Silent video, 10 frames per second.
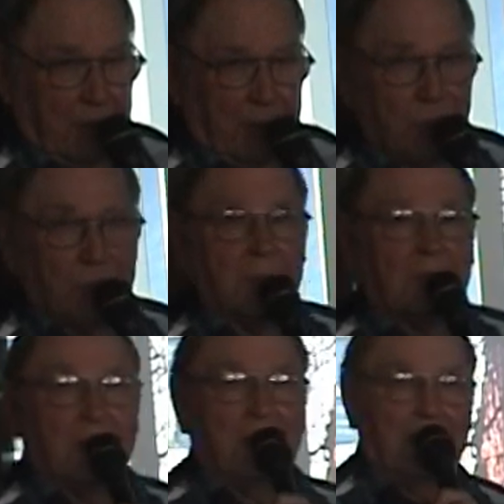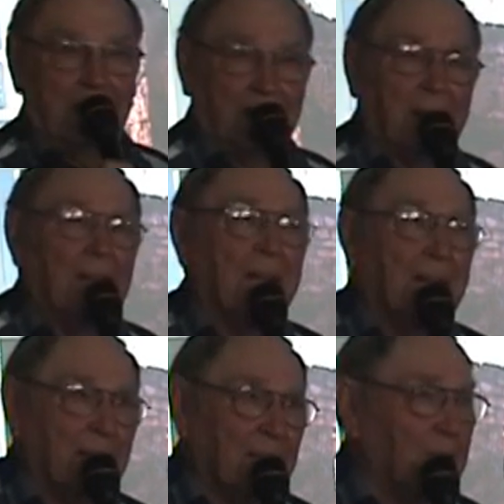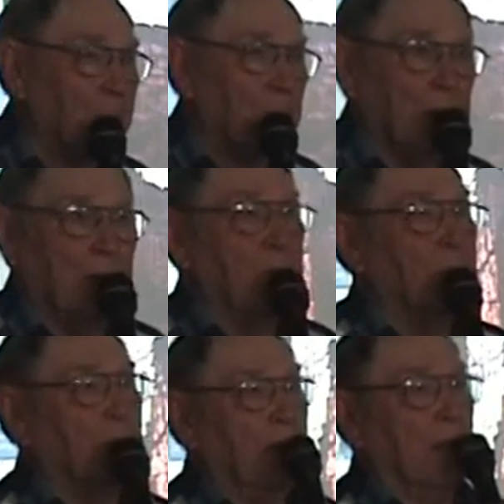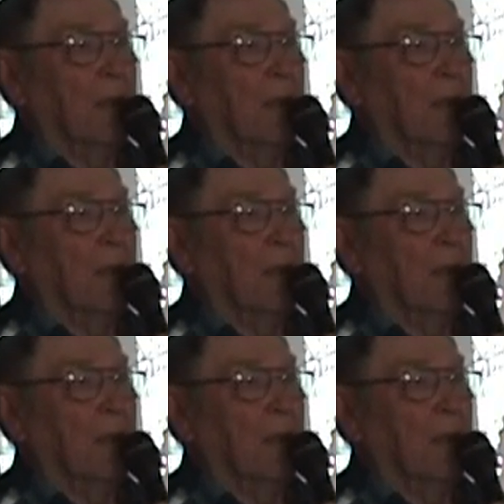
Action. Nobody knew it.